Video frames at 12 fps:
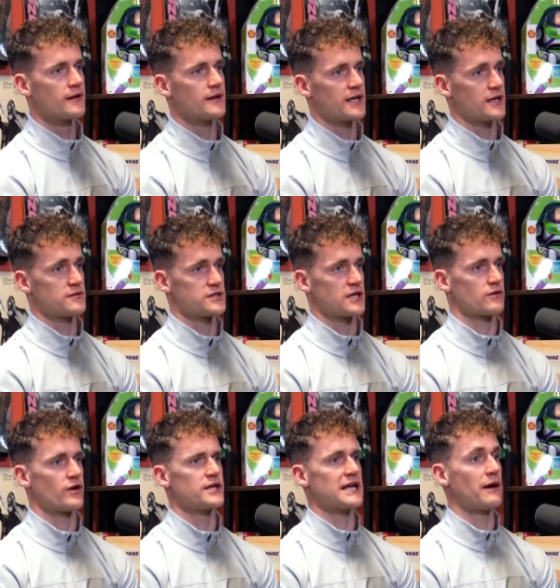Have you got a
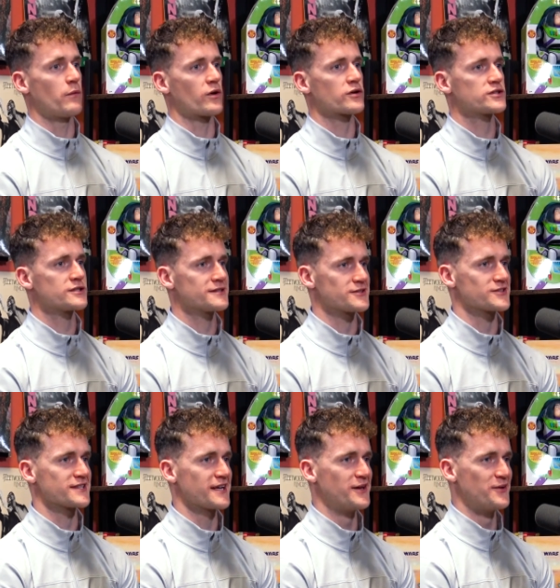few right, videos on the stilts?
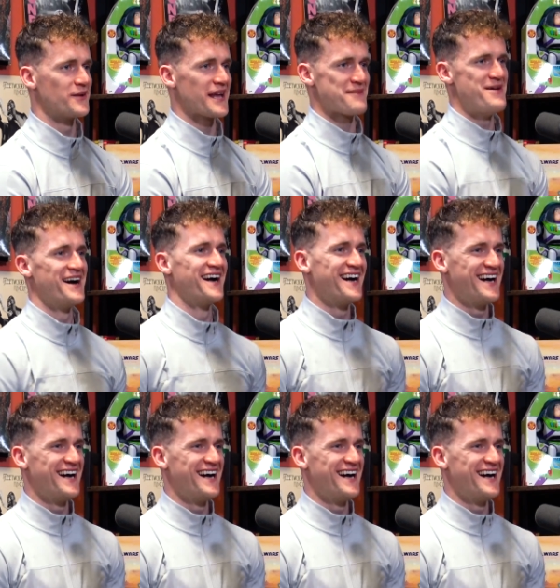Just, yeah, yeah, just,